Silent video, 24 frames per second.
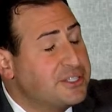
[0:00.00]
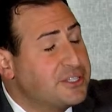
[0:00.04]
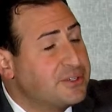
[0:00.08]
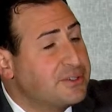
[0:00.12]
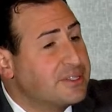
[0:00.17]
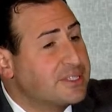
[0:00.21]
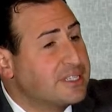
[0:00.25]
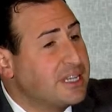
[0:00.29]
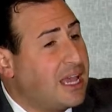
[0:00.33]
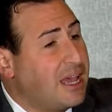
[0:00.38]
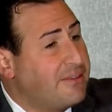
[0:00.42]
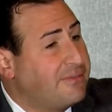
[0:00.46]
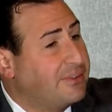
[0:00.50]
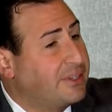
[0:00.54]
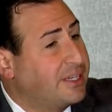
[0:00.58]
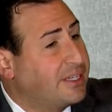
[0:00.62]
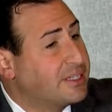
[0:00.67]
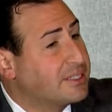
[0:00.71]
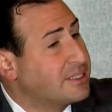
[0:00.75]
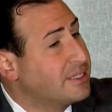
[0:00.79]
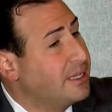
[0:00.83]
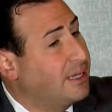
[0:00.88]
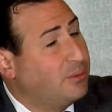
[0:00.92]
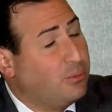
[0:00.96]
your
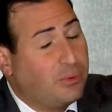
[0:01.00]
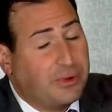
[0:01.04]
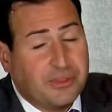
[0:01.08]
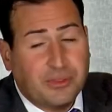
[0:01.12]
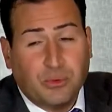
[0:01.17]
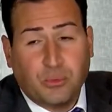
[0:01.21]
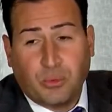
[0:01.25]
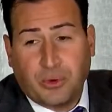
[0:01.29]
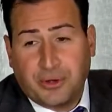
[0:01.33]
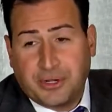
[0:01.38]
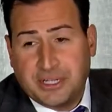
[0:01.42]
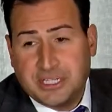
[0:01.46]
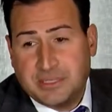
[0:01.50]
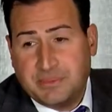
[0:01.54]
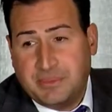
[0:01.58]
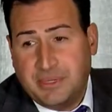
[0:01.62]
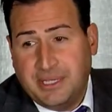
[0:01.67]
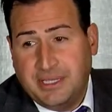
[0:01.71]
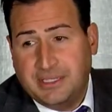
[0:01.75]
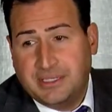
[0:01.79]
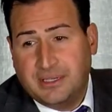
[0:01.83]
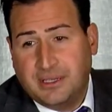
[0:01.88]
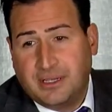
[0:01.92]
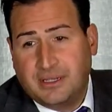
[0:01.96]
esophagus and where the work is
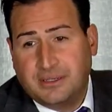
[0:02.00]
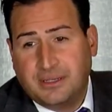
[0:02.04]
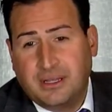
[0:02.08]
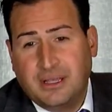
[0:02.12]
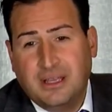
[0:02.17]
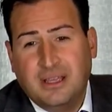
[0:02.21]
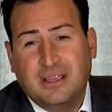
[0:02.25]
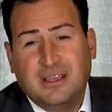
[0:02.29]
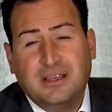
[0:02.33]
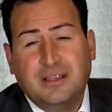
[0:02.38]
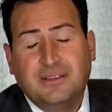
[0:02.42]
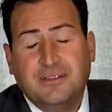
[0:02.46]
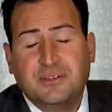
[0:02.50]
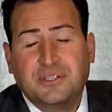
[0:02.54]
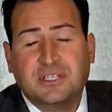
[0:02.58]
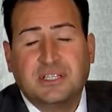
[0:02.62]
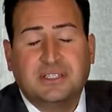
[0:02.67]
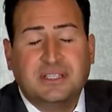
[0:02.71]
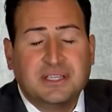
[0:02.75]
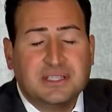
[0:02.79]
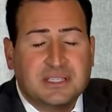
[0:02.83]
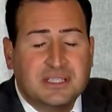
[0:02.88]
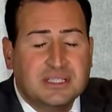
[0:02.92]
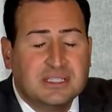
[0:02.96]
being done, there's a
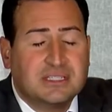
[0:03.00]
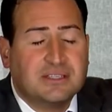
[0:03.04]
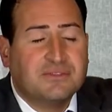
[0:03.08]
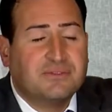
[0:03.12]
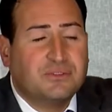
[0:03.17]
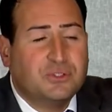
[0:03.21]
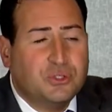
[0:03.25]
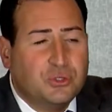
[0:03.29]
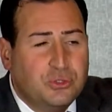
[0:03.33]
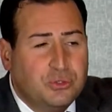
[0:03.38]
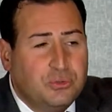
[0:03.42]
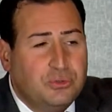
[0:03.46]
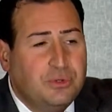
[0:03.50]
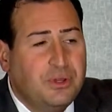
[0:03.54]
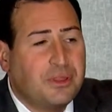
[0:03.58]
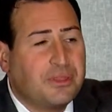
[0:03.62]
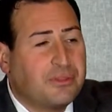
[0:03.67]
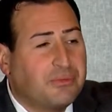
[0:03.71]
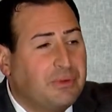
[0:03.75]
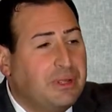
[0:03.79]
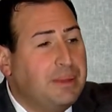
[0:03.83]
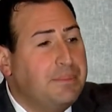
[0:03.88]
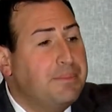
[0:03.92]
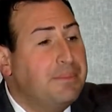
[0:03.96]
distance of 2 to
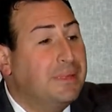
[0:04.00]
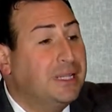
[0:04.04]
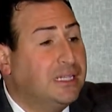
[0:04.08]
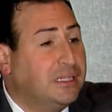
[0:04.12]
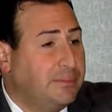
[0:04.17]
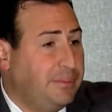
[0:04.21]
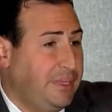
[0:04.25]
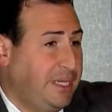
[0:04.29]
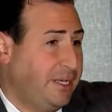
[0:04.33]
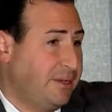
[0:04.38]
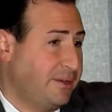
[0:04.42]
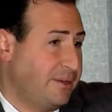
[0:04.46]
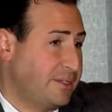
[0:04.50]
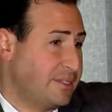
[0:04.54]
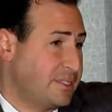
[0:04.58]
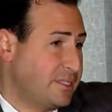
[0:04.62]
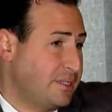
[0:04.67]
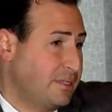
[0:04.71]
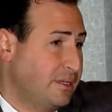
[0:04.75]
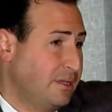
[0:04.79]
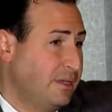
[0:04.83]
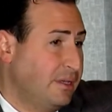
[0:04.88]
3 millimeters.